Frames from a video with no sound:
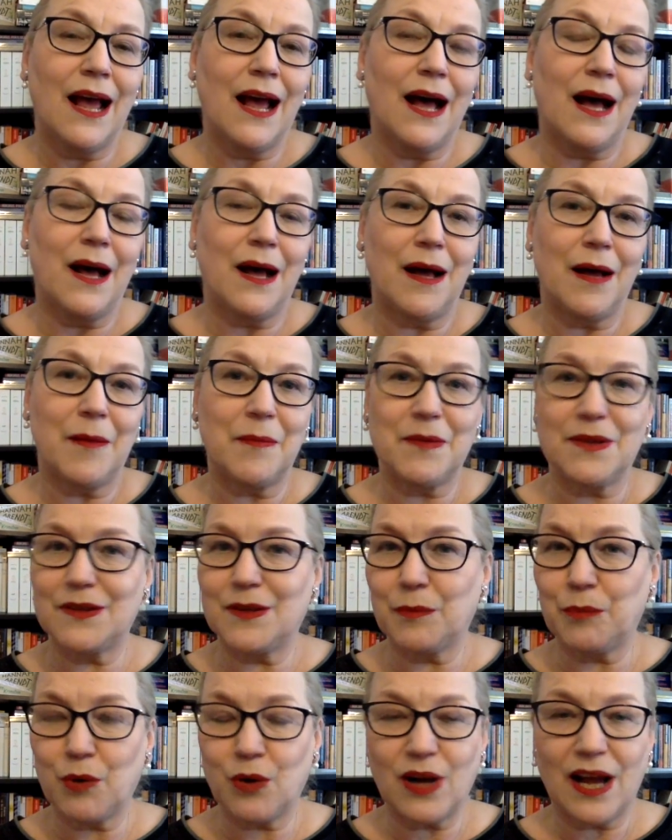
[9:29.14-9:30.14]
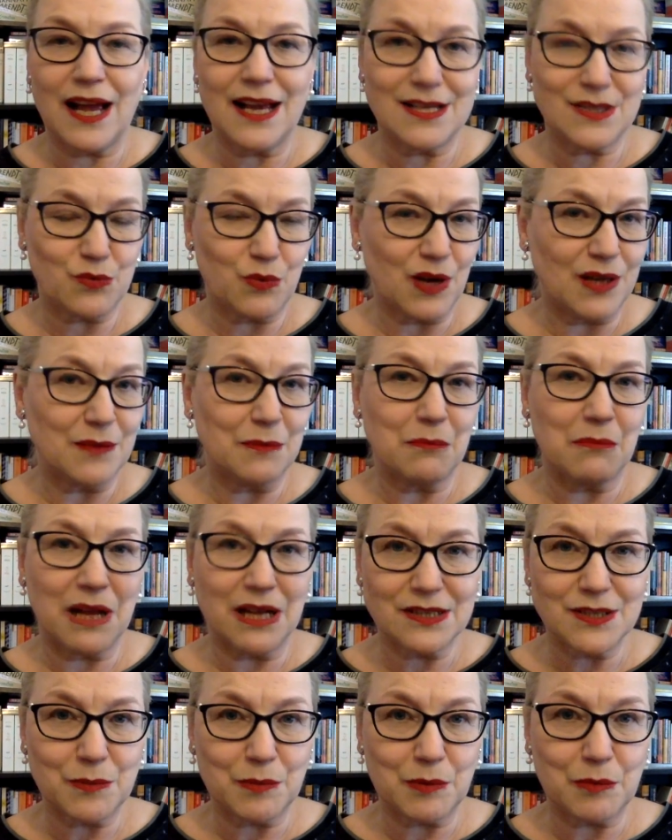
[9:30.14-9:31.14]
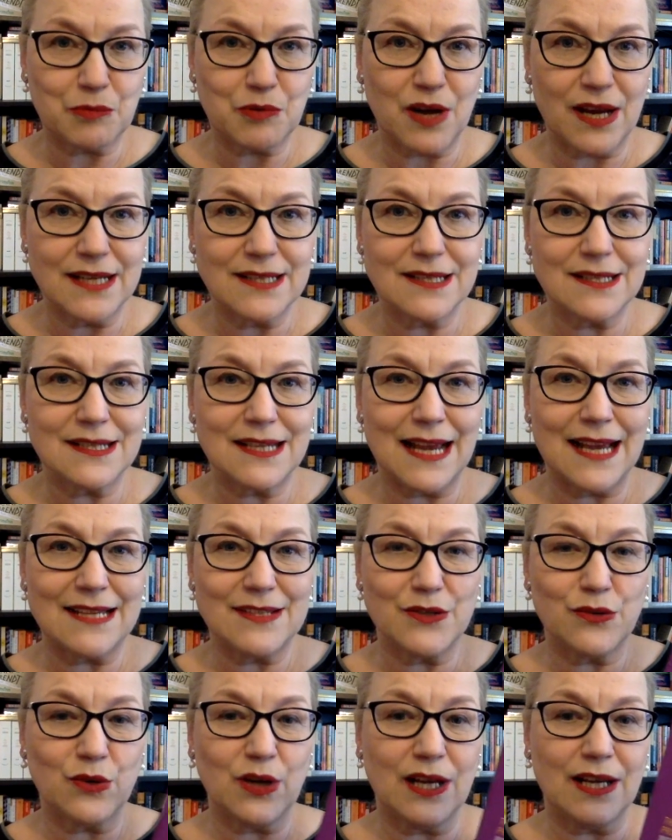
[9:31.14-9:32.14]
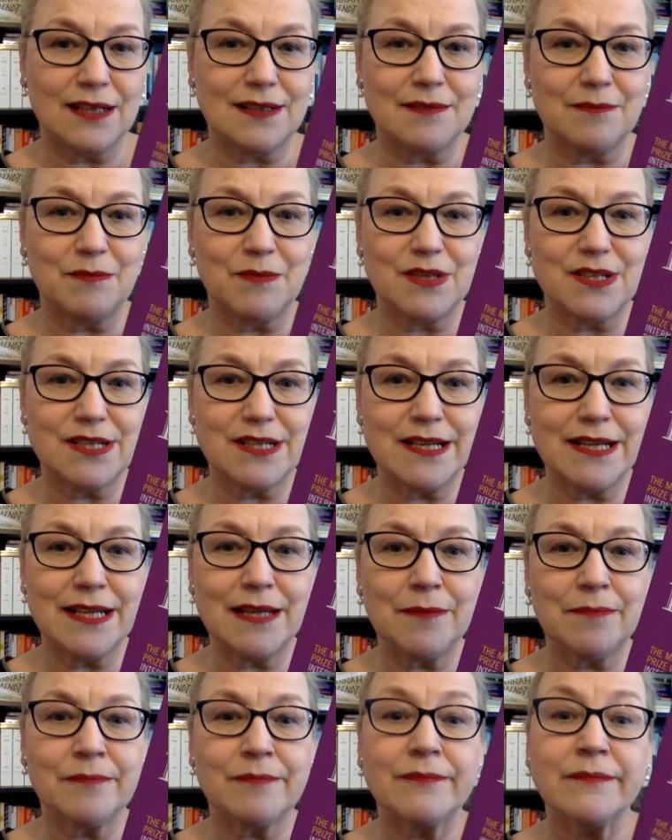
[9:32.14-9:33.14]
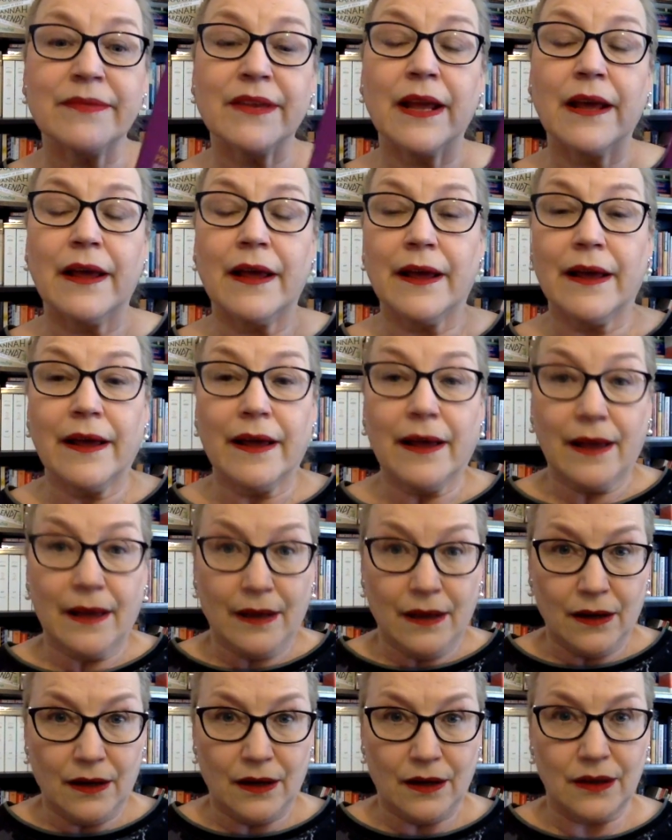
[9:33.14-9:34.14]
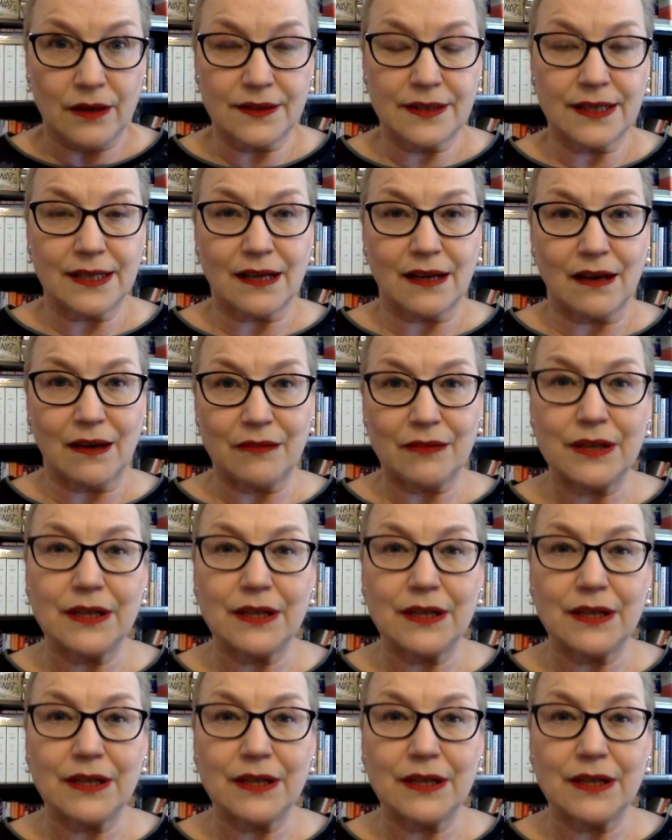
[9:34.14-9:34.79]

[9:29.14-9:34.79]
Um, the book has won multiple prizes, as you can see on the cover.